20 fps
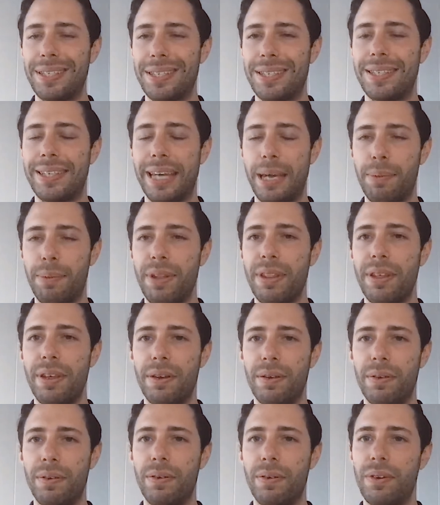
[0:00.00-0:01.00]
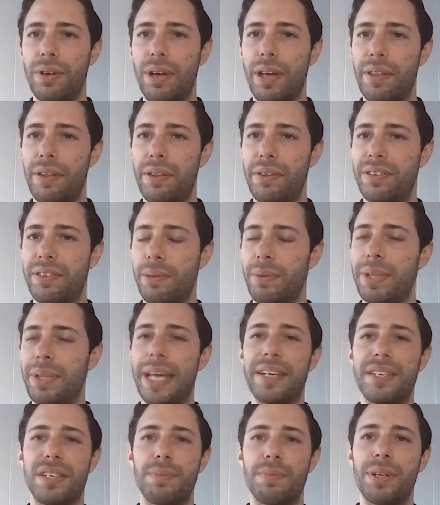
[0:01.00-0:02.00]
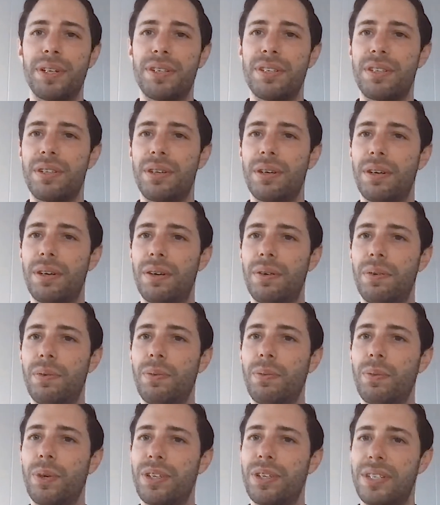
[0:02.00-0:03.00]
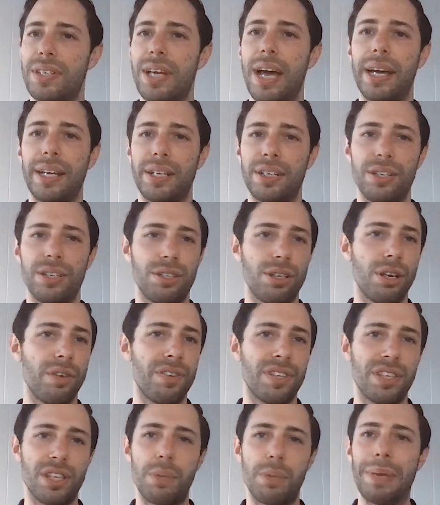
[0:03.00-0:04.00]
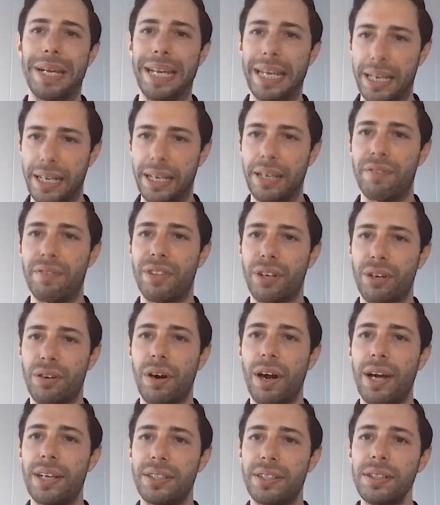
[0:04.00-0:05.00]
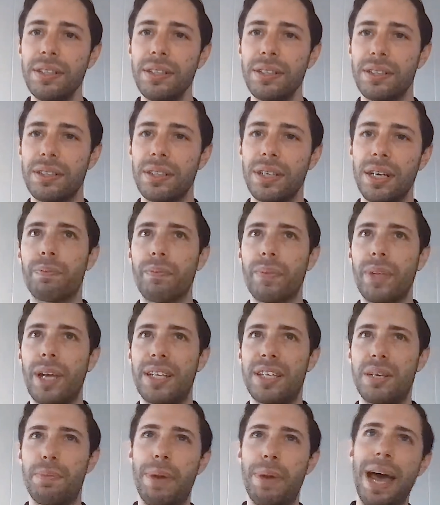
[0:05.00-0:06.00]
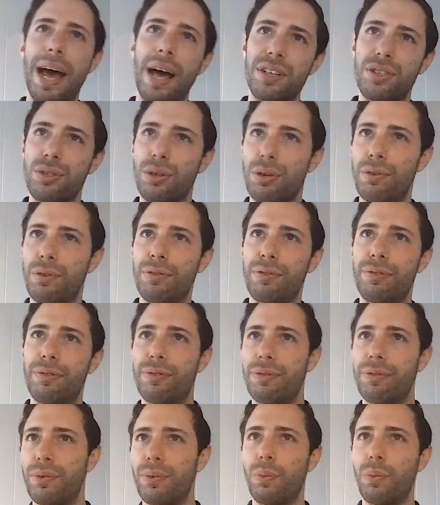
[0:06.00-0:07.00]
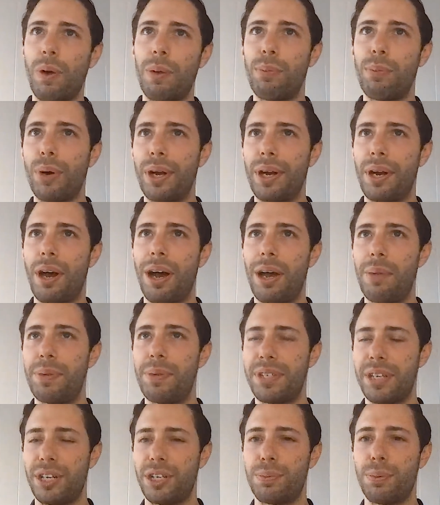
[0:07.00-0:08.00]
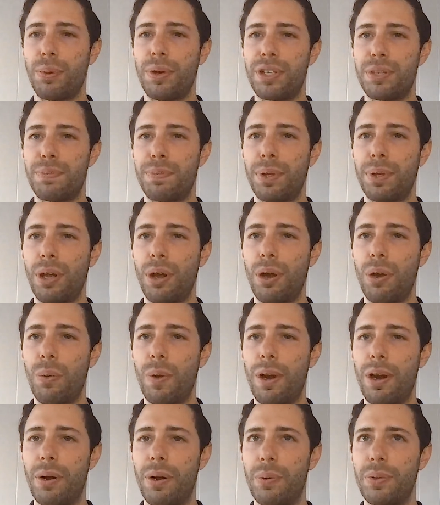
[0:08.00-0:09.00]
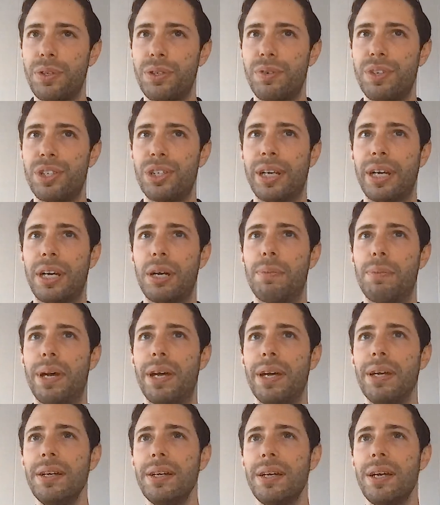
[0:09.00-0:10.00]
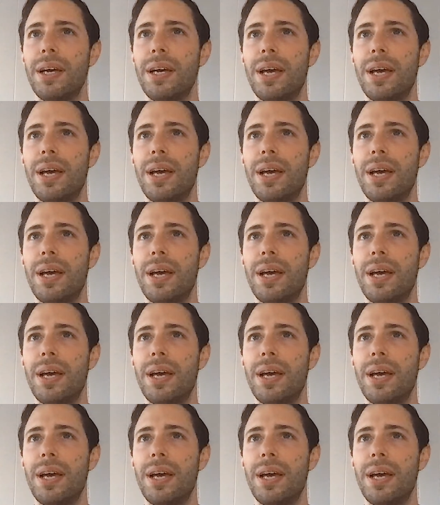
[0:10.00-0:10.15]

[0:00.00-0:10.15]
steeper than some of the estimates that were starting to surface at the beginning of the crisis. It's about sort of 1.9 percentage points below where it was originally going to be.